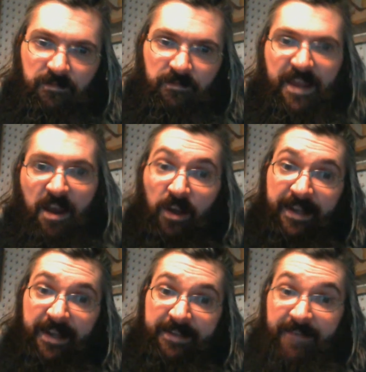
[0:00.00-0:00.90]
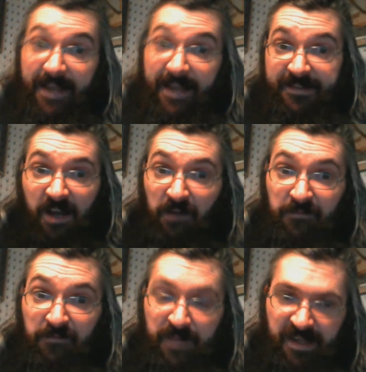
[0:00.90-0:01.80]
they are getting less
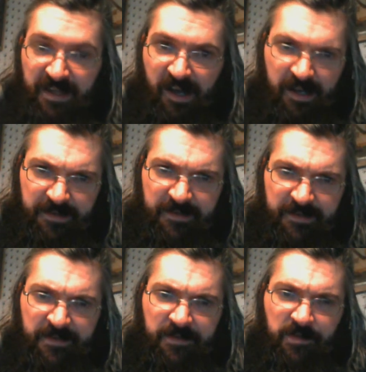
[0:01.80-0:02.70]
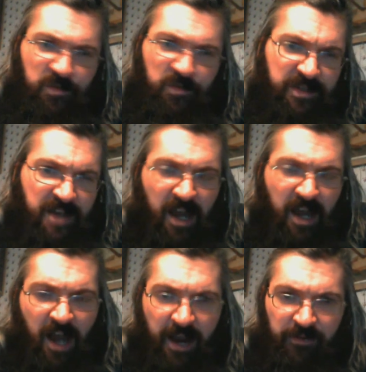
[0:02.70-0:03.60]
of because you did not
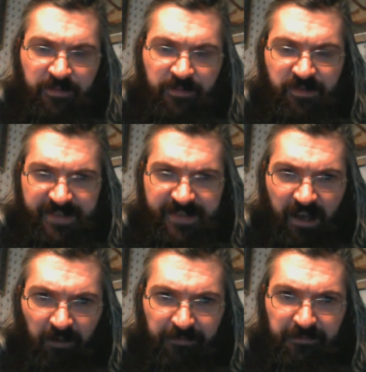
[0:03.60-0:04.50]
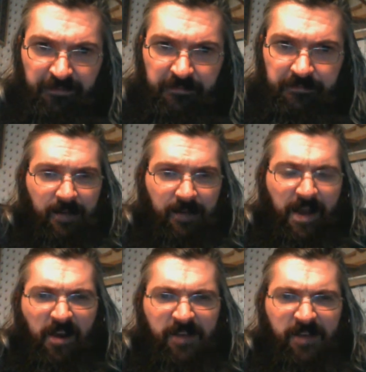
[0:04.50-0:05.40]
hire them yourself.
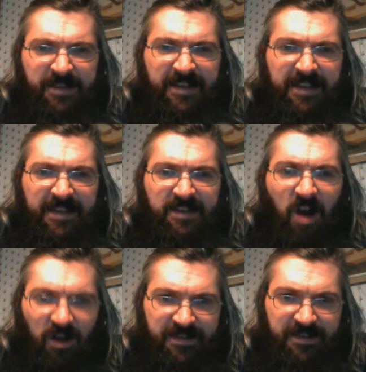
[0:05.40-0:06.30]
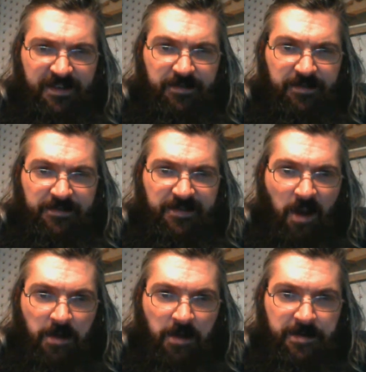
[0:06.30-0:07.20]
My arguments against call centers
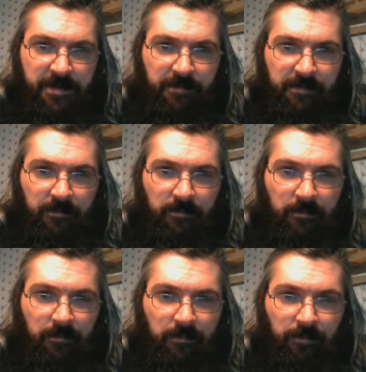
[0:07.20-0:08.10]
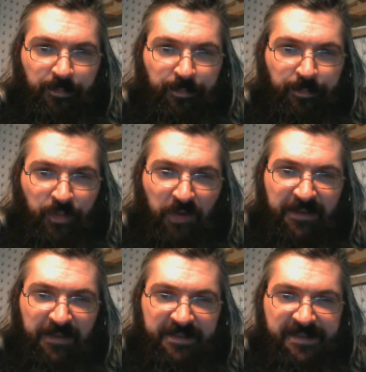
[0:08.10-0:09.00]
aren't
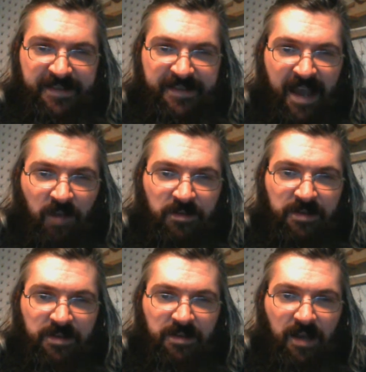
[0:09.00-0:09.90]
perfectly sound.